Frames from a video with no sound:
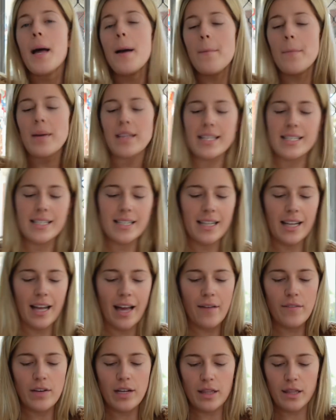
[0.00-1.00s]
But they didn't
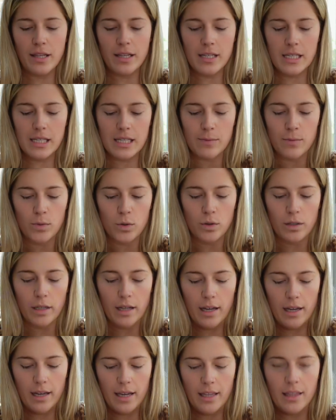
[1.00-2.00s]
have anything
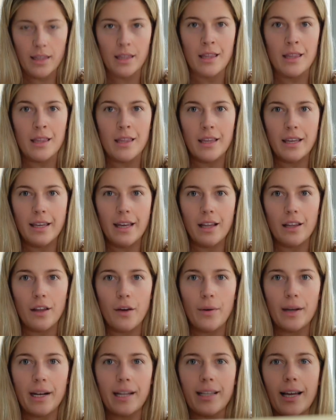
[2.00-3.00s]
smaller in the yellow,
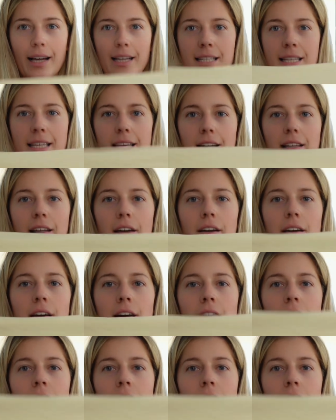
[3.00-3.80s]
and I liked the yellow.